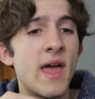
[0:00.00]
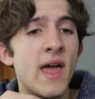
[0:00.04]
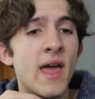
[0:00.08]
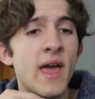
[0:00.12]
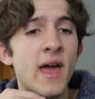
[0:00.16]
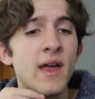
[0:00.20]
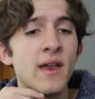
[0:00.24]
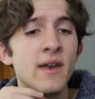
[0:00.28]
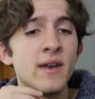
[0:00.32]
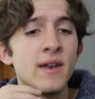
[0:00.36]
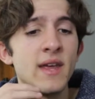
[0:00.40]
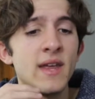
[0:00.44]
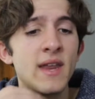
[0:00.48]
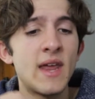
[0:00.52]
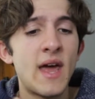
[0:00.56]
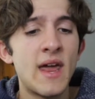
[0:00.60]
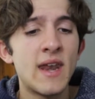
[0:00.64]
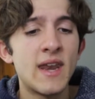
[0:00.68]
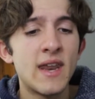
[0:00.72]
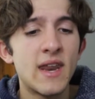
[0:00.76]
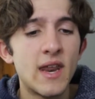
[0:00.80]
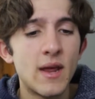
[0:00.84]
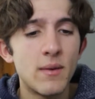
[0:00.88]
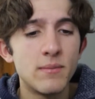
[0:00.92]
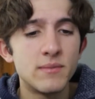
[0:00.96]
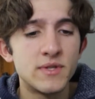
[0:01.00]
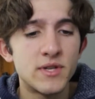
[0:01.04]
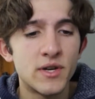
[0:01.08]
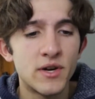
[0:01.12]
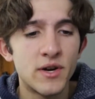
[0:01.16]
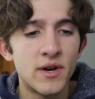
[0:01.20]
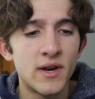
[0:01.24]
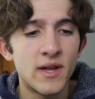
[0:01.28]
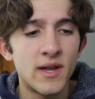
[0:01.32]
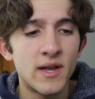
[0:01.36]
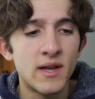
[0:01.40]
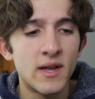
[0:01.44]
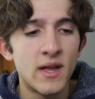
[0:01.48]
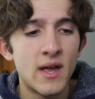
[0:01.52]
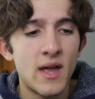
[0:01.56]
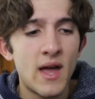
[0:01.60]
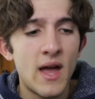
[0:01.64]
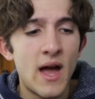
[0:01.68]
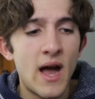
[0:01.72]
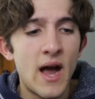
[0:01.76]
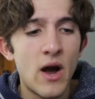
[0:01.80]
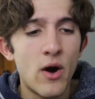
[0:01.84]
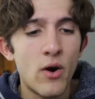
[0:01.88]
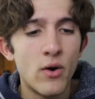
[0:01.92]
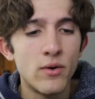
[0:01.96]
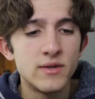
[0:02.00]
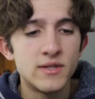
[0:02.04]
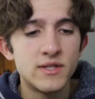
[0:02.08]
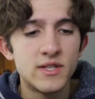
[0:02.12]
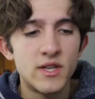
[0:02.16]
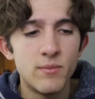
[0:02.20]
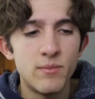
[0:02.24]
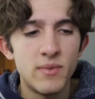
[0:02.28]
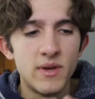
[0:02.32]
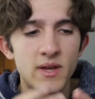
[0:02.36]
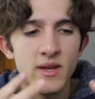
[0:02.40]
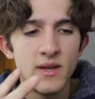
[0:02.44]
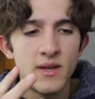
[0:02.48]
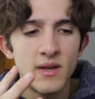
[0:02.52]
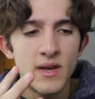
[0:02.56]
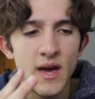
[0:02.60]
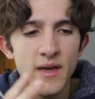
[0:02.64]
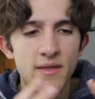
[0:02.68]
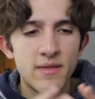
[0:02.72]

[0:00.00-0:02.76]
and it ended up turning out to be,